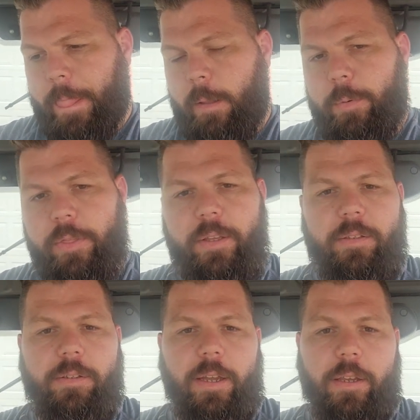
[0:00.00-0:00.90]
But
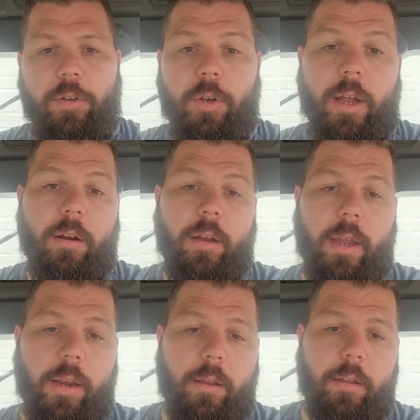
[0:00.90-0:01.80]
this, I could
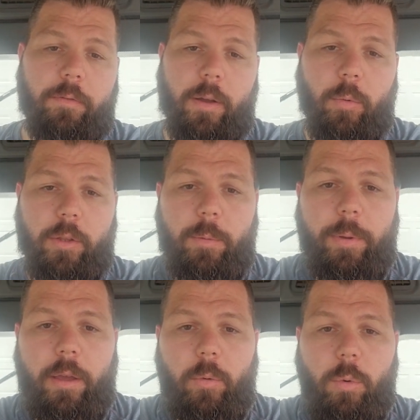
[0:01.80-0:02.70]
irrigate it if I wanted to
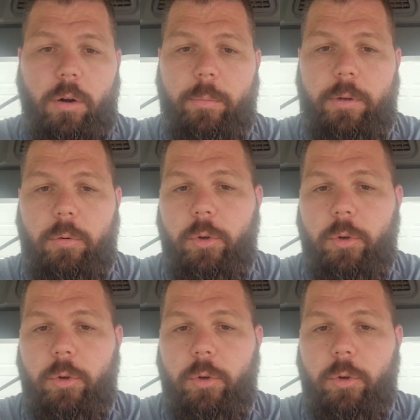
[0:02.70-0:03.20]
pay the water bill,